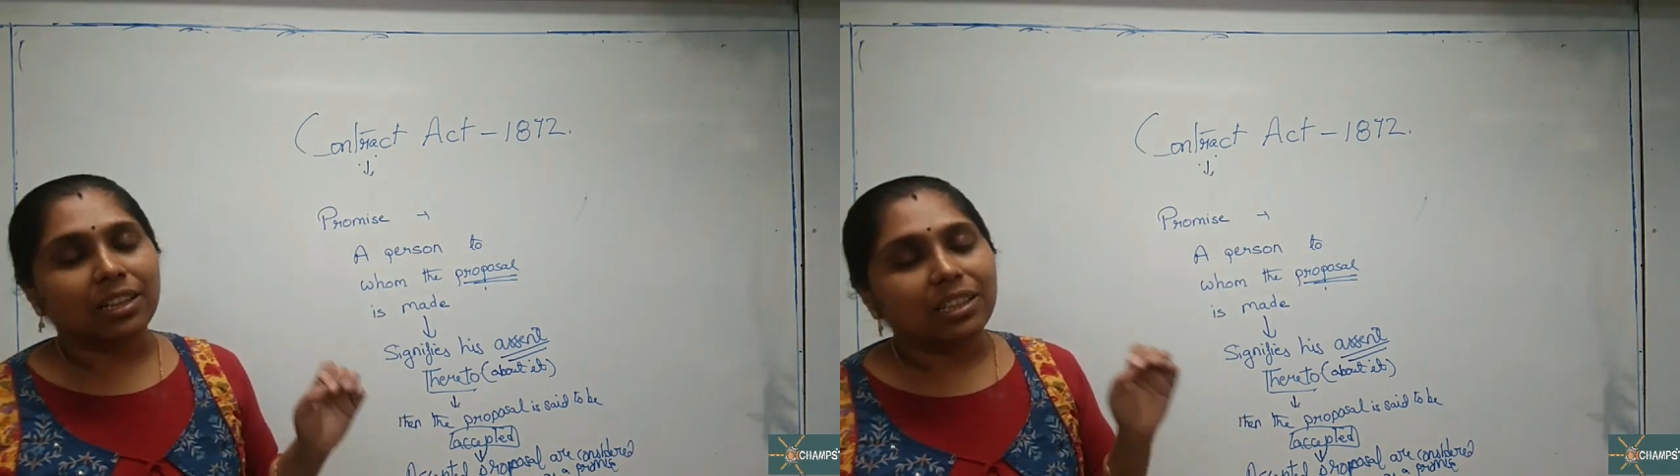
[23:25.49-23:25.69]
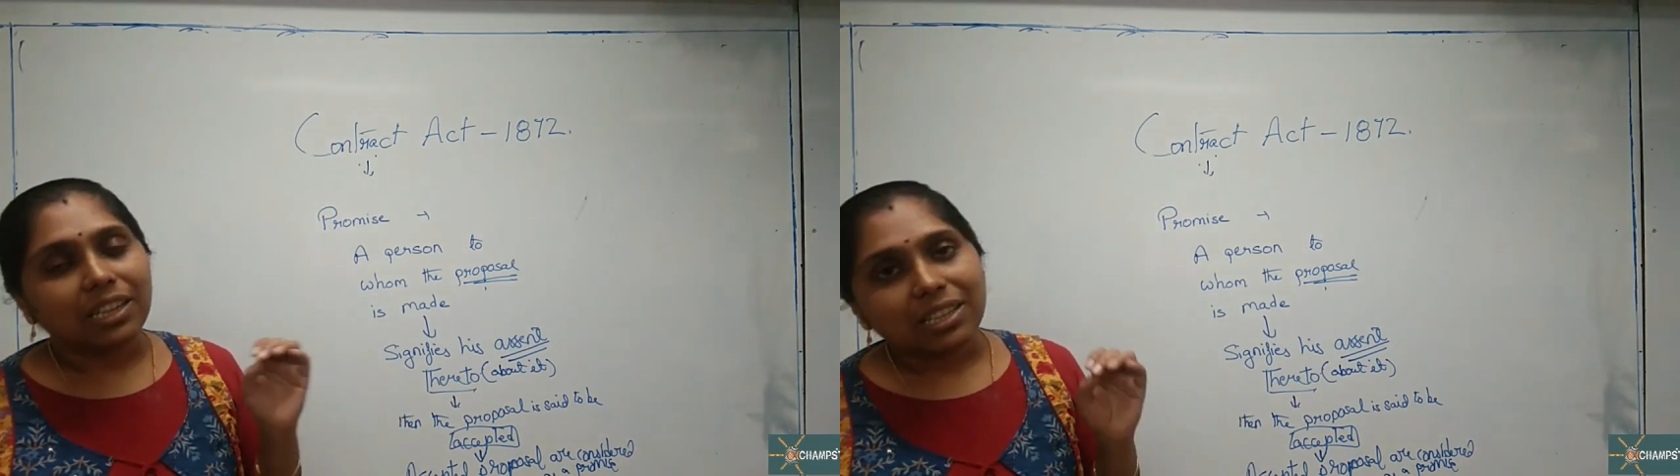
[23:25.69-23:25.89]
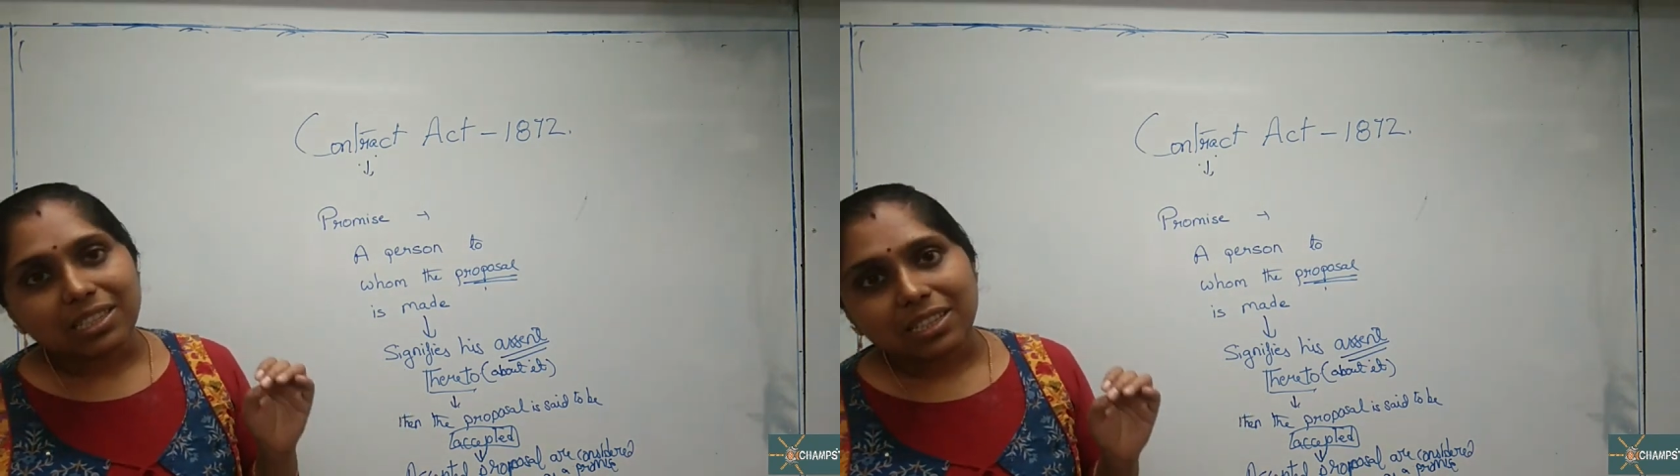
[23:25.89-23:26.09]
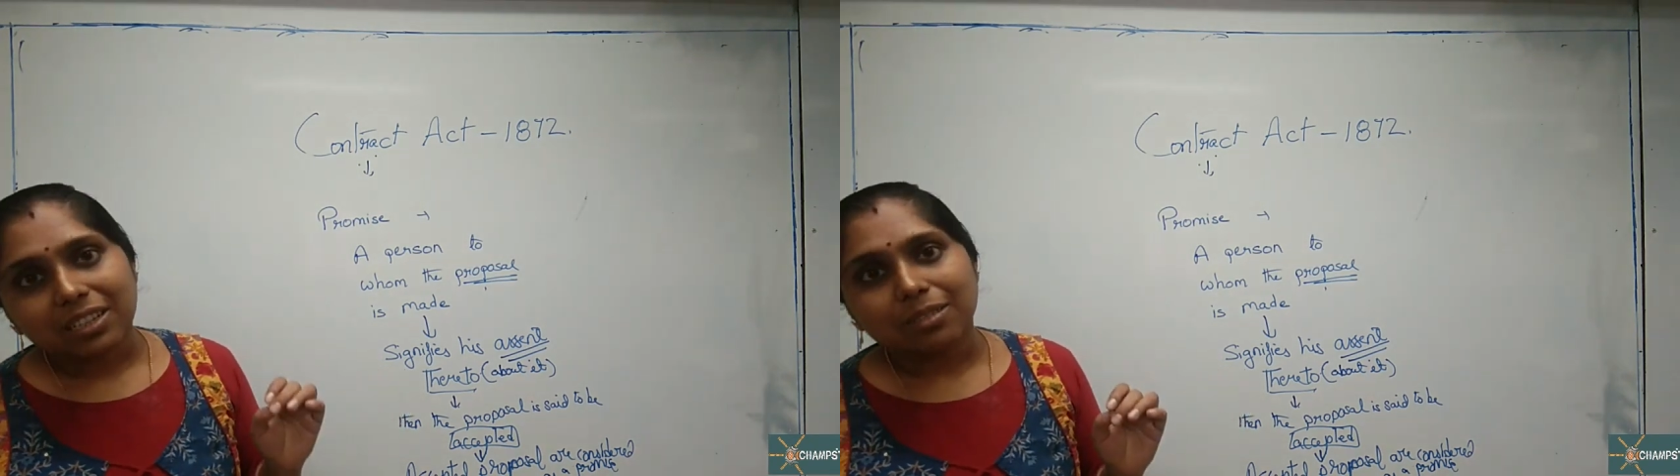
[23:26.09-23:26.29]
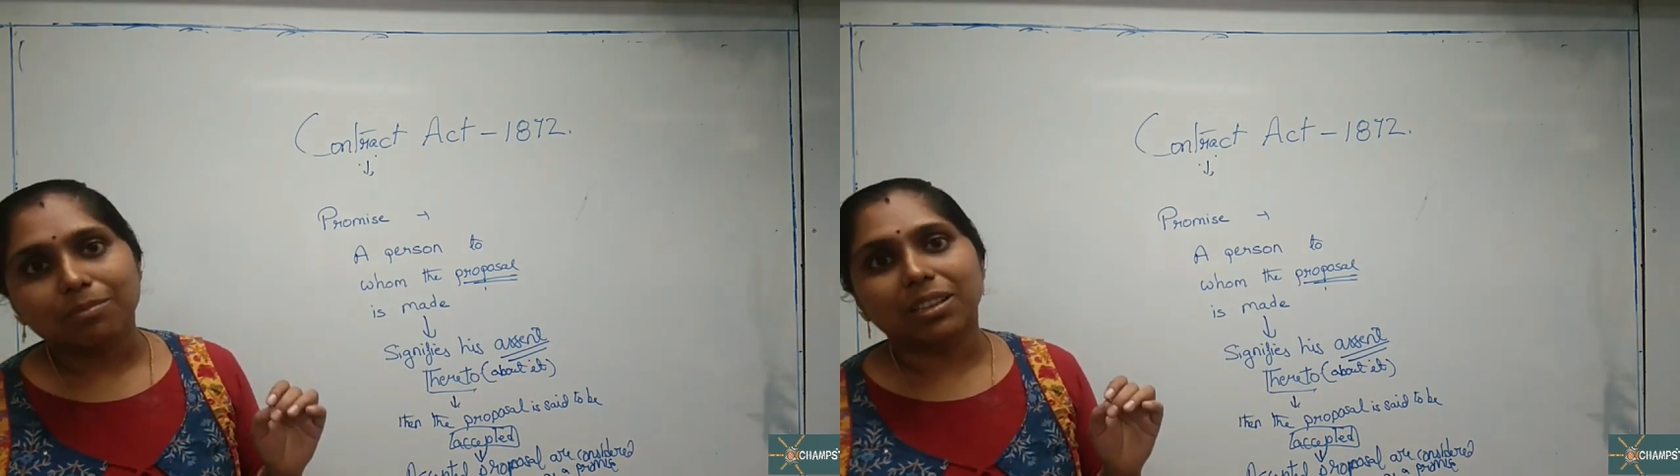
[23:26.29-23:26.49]
These
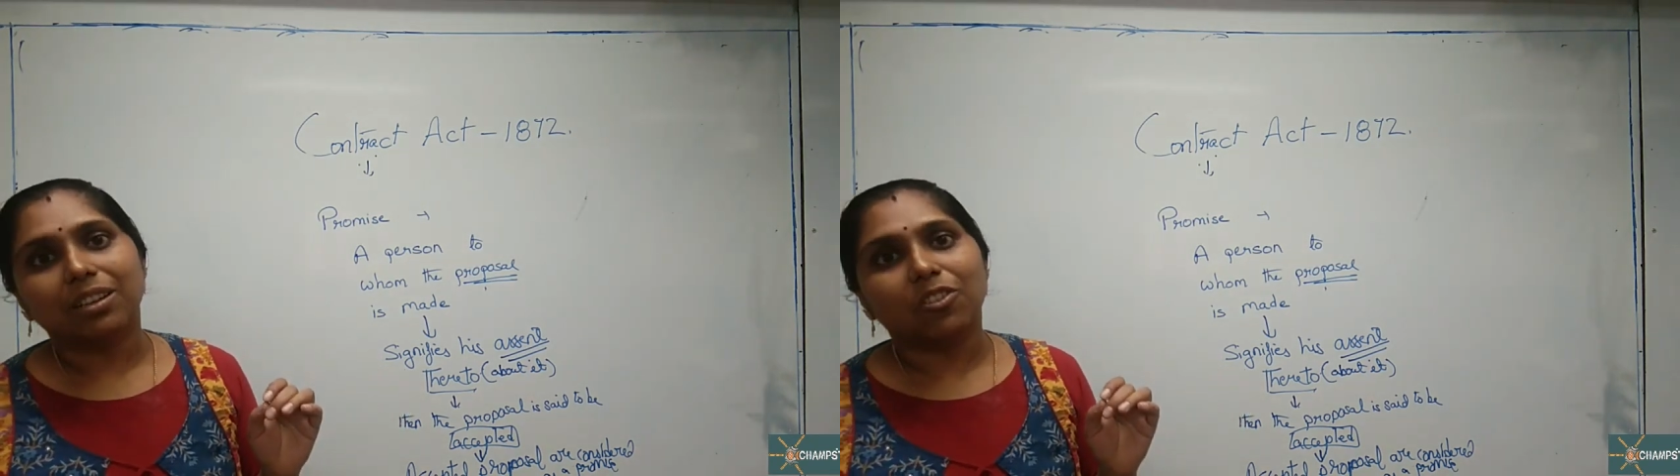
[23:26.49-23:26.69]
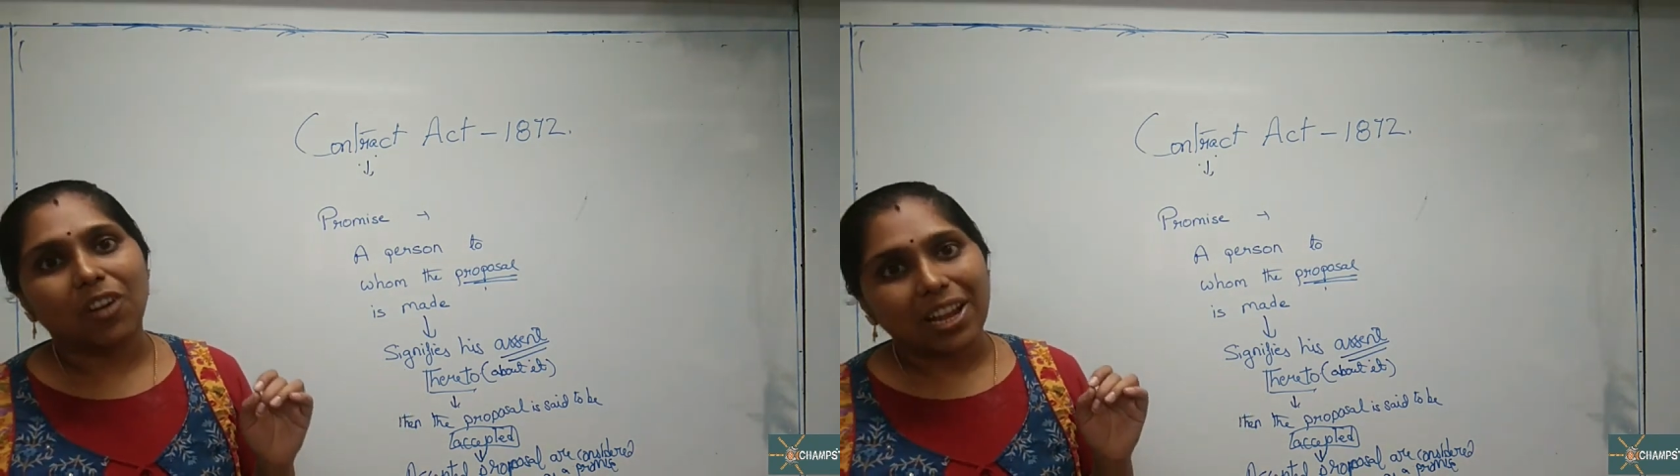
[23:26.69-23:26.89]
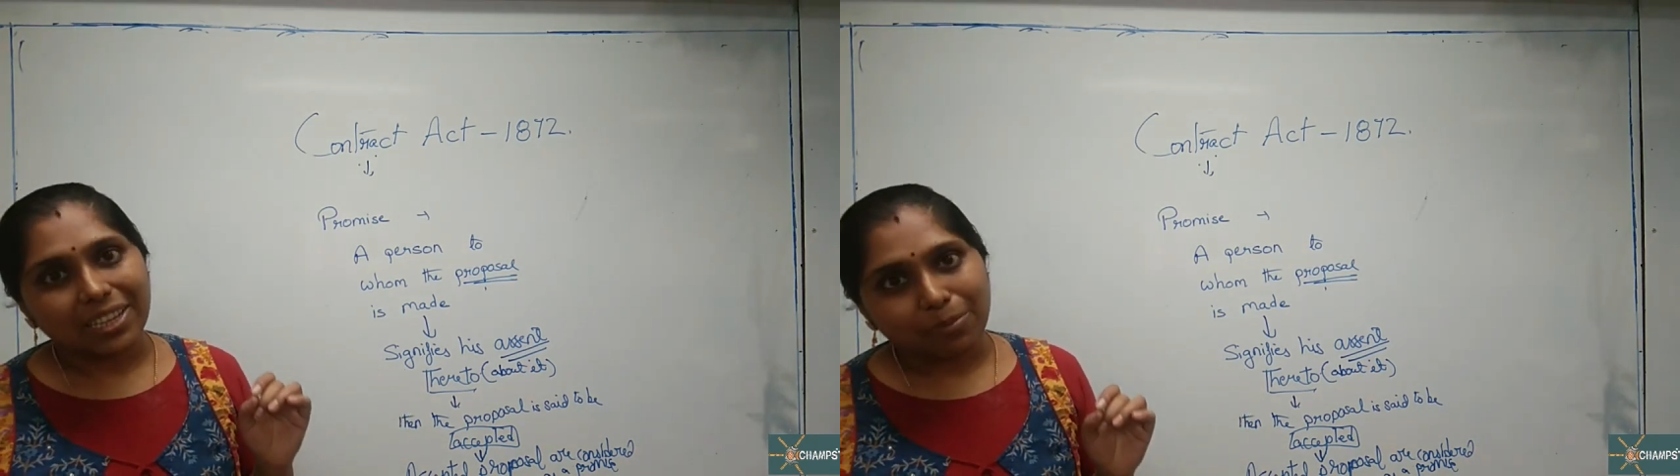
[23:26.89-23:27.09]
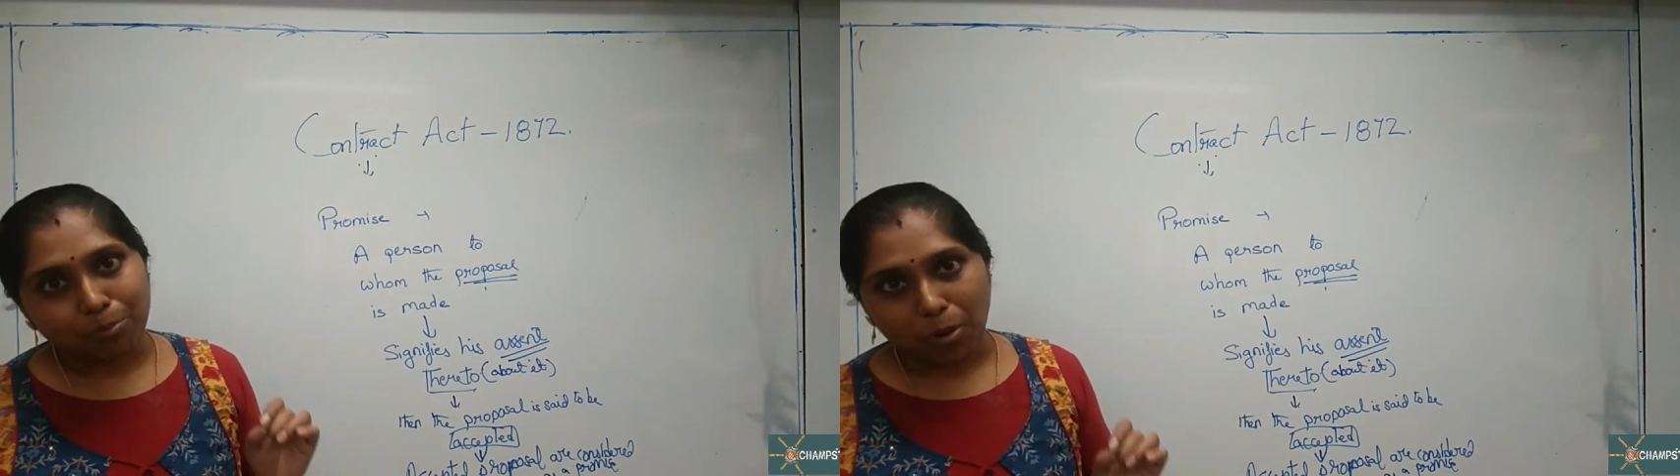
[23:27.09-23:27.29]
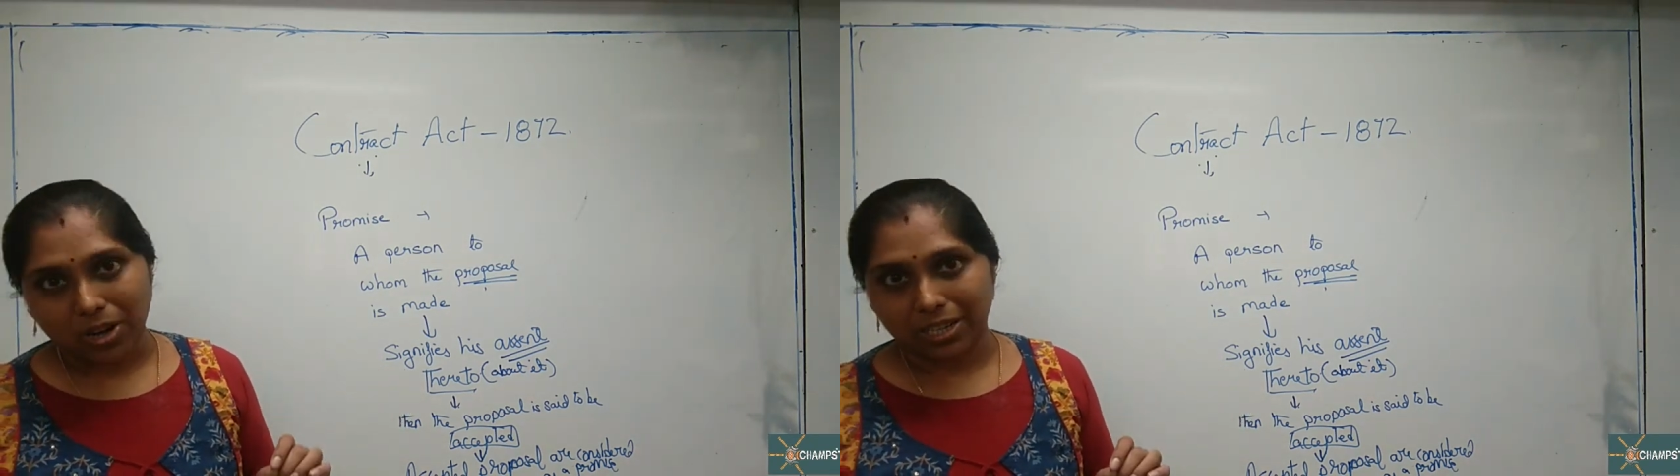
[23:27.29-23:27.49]
terms are quite
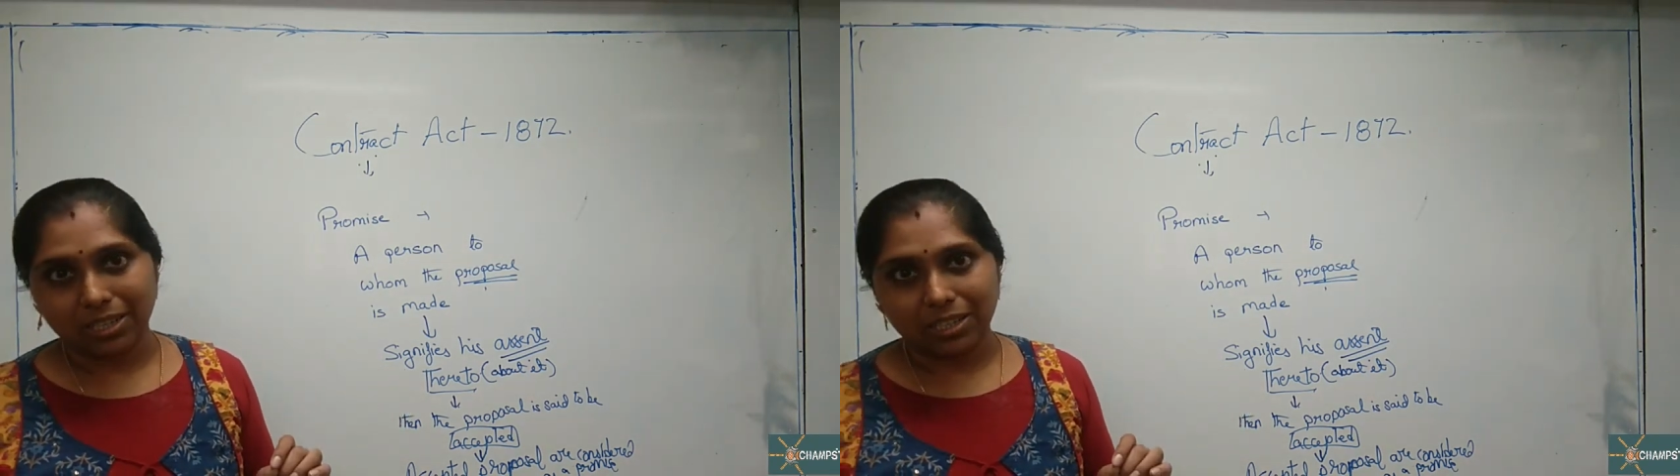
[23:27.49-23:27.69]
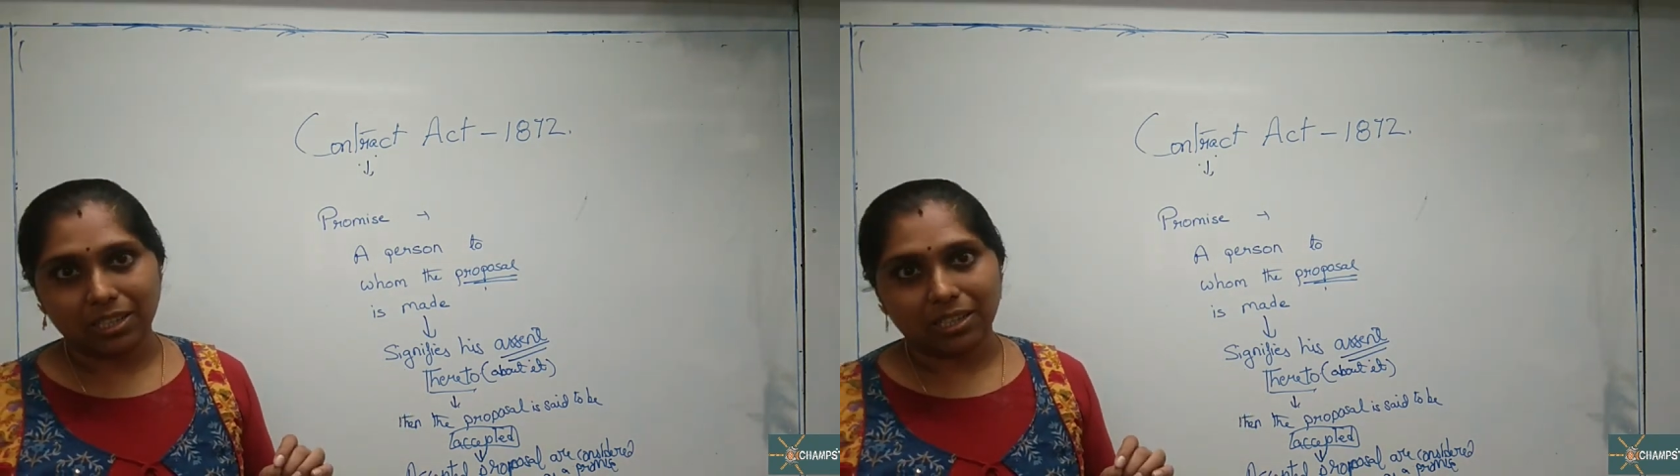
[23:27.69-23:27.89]
important.